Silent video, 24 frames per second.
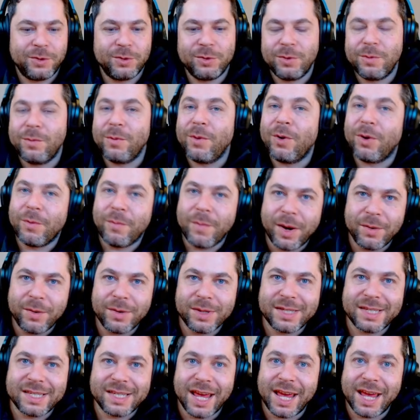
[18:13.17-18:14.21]
more
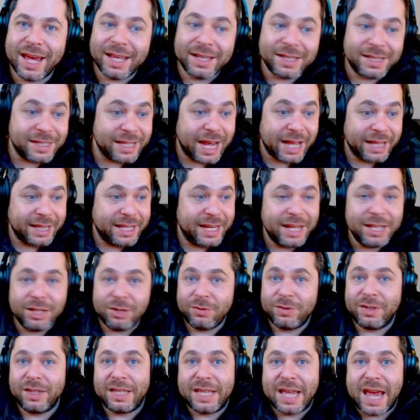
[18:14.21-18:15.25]
merits, and at the
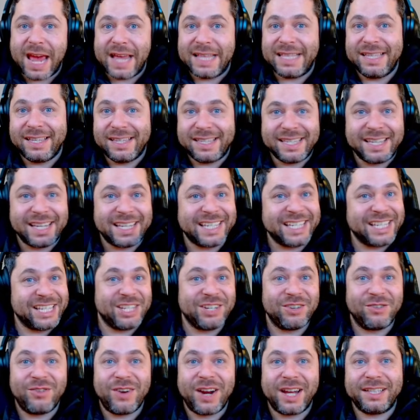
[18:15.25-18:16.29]
end of the day, this is a
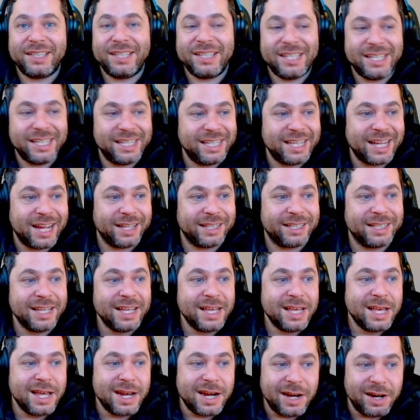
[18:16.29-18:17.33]
strategy that
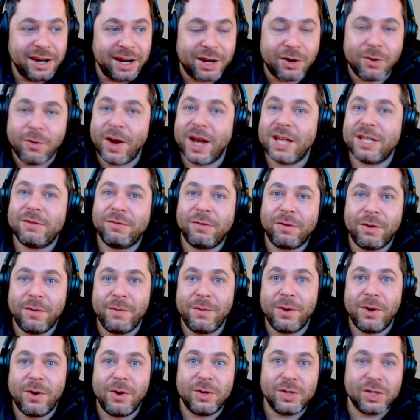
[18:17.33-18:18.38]
requests
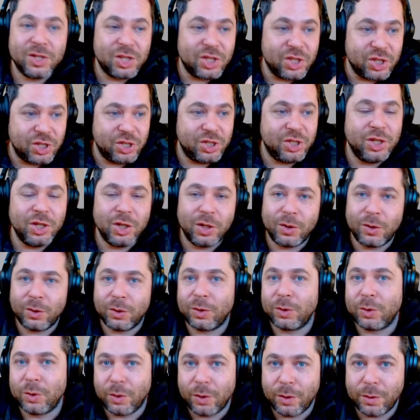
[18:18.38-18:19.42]
from you 0
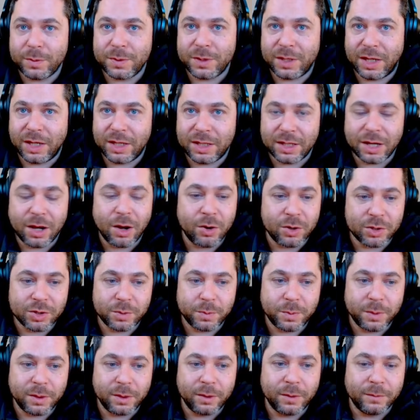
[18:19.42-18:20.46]
troops in the
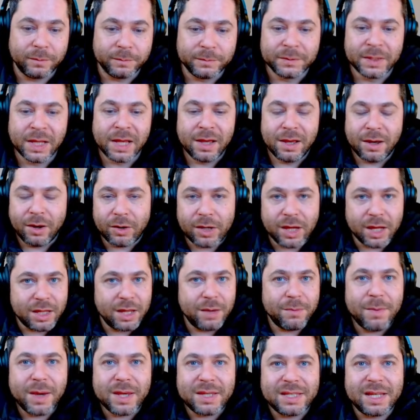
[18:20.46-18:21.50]
hospital. Okay,
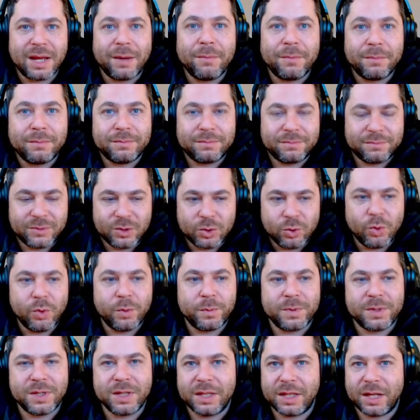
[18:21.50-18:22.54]
they made some
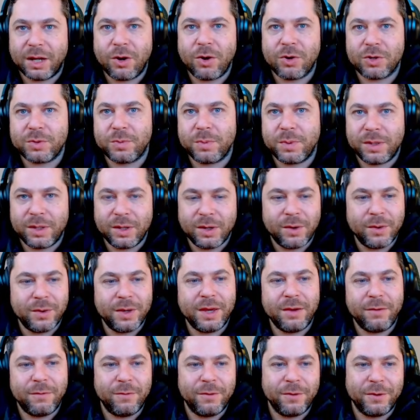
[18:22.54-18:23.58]
troops in the hospital
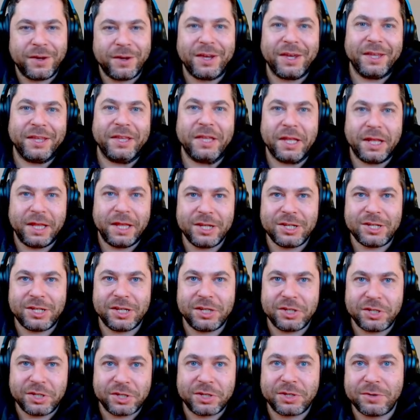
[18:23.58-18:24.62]
if you hit the
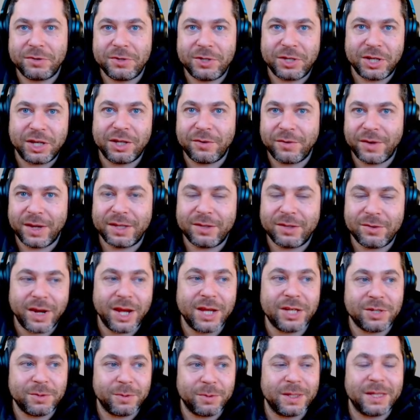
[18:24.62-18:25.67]
legion just to generate
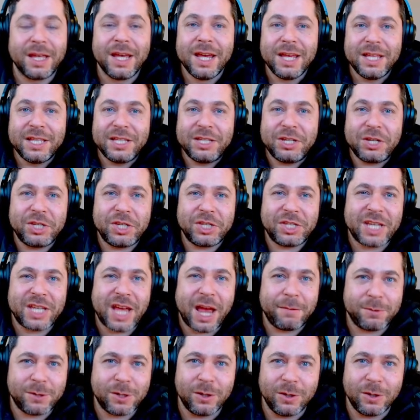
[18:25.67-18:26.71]
rage, but this is
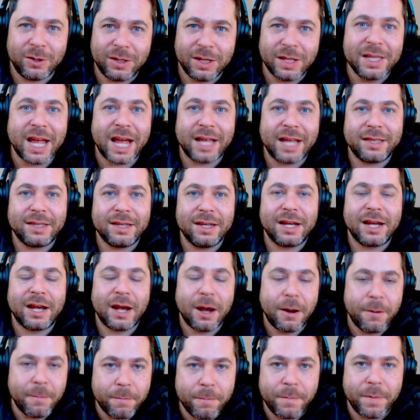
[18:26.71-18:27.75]
absolutely nothing
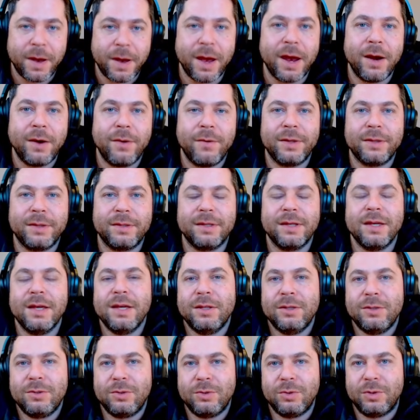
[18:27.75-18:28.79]
compared
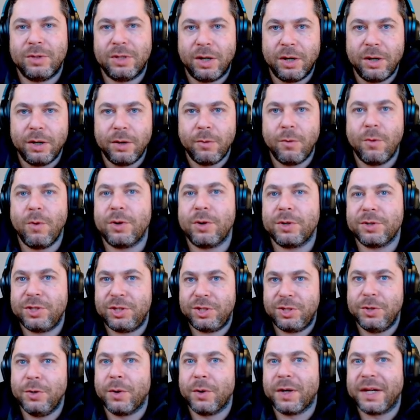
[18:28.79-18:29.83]
to the
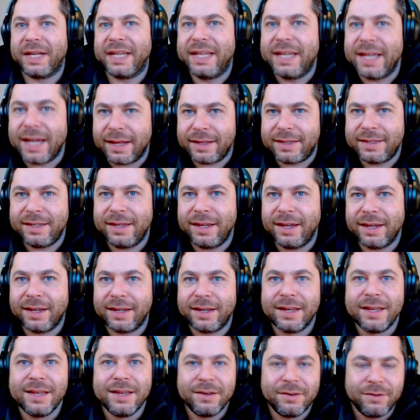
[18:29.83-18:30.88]
rewards you're getting
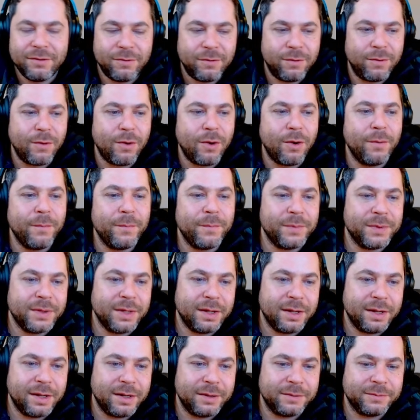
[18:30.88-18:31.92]
from
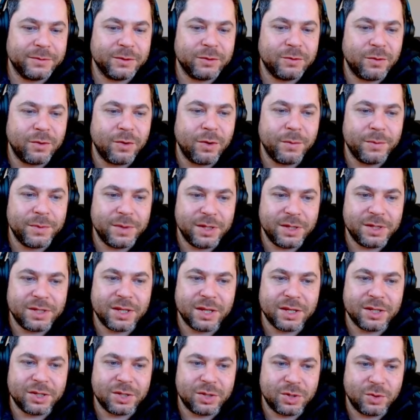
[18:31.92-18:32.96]

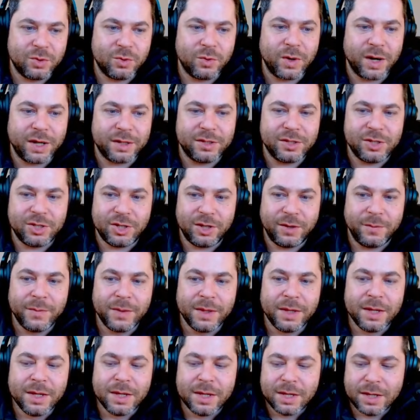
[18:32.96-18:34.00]
this strategy.
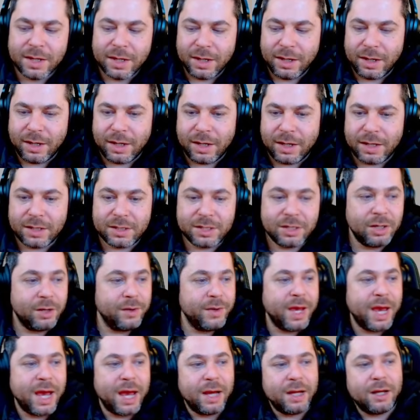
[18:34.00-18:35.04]

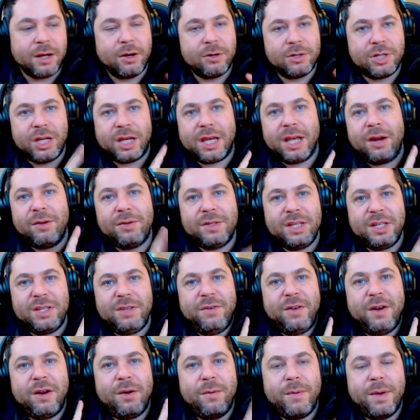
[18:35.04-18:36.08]
So yeah, go check out this
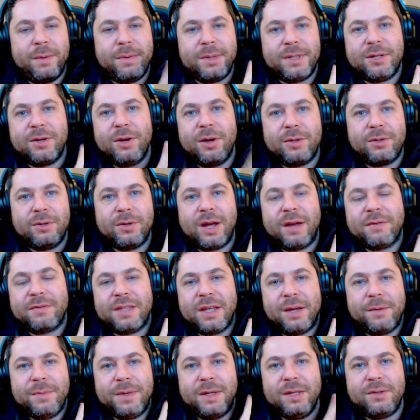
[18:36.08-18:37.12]
video. Maybe it's going to have
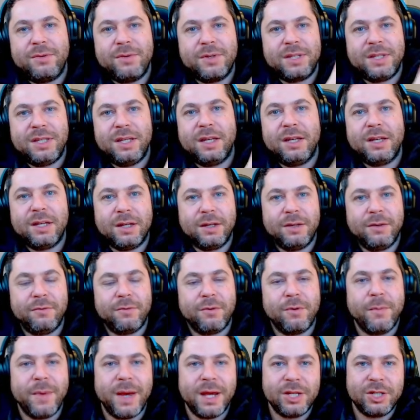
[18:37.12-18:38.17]
some interesting
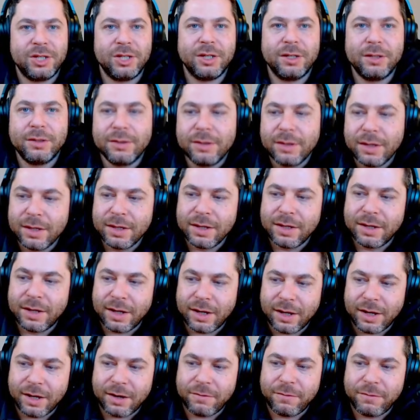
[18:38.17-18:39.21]
information
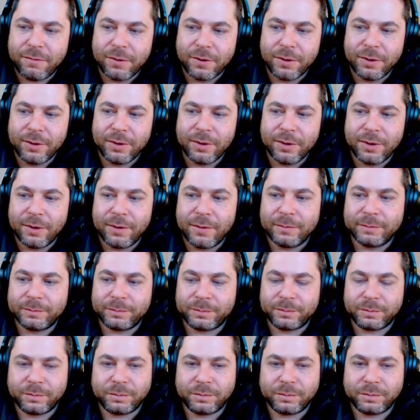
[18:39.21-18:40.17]
for you